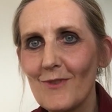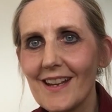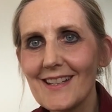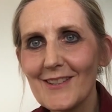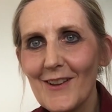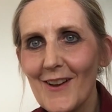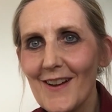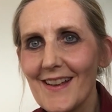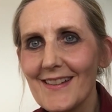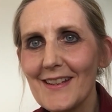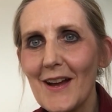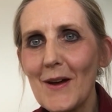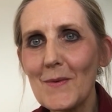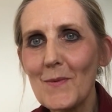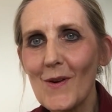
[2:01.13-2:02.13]
Right now,
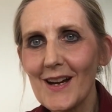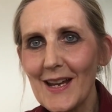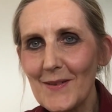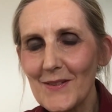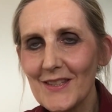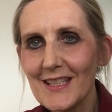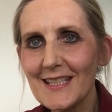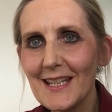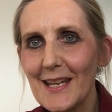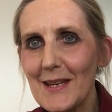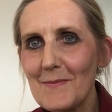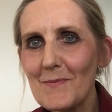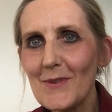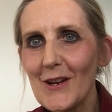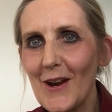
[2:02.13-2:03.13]
I'm working with a
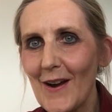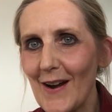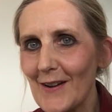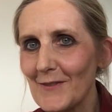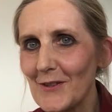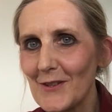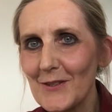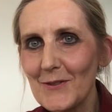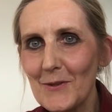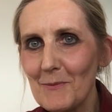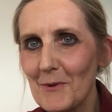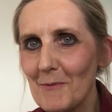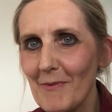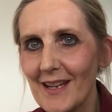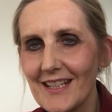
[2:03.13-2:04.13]
team caring for the
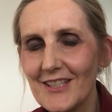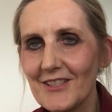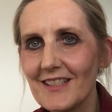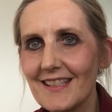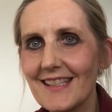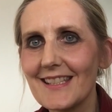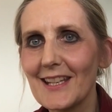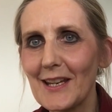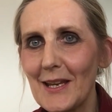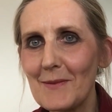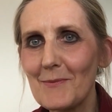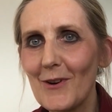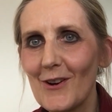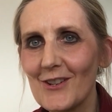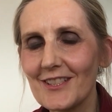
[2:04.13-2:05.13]
super patients taking
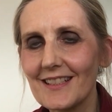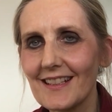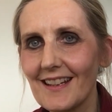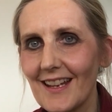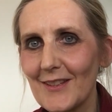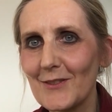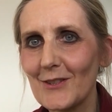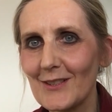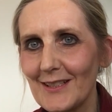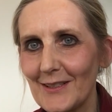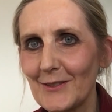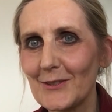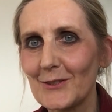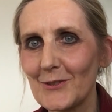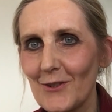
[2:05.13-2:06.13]
part in cancer
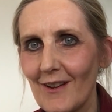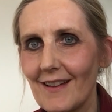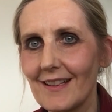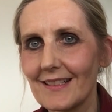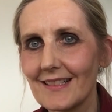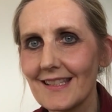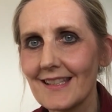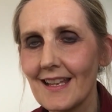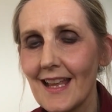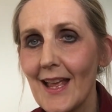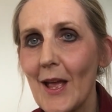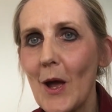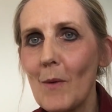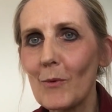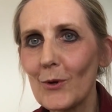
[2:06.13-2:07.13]
clinical trials.
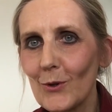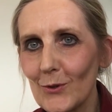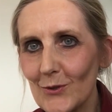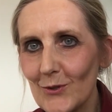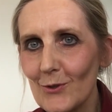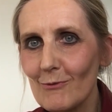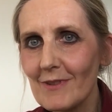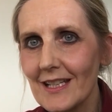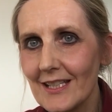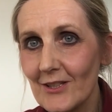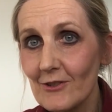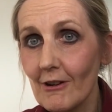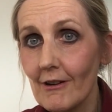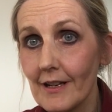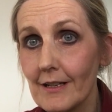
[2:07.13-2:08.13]
And we're also
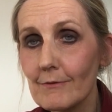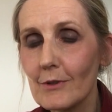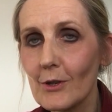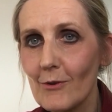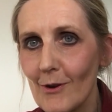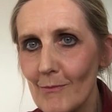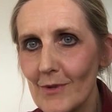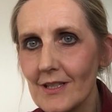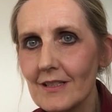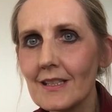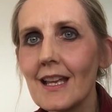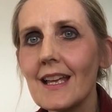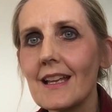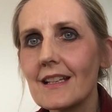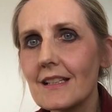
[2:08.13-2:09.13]
restarting recruitment
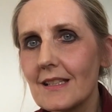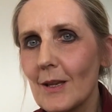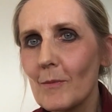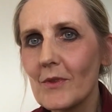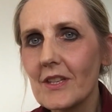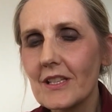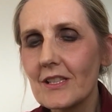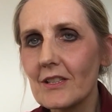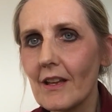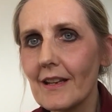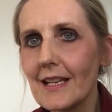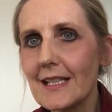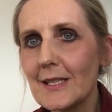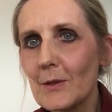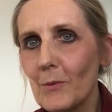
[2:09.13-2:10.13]
to some of the
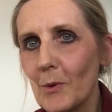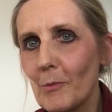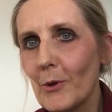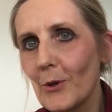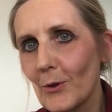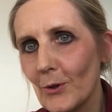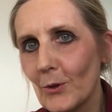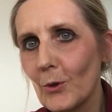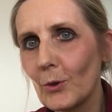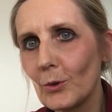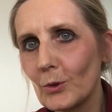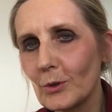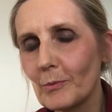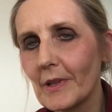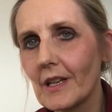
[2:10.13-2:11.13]
studies that were put on
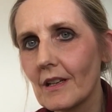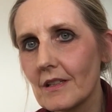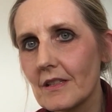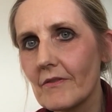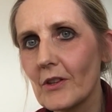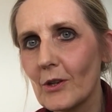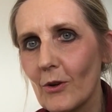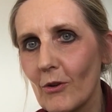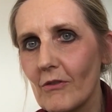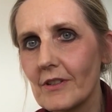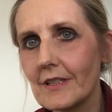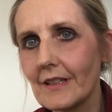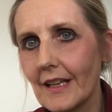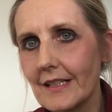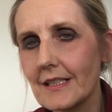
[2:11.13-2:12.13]
hold because of the
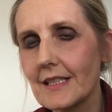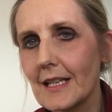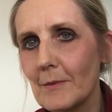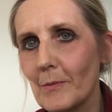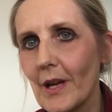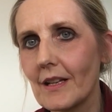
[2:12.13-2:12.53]
COVID-19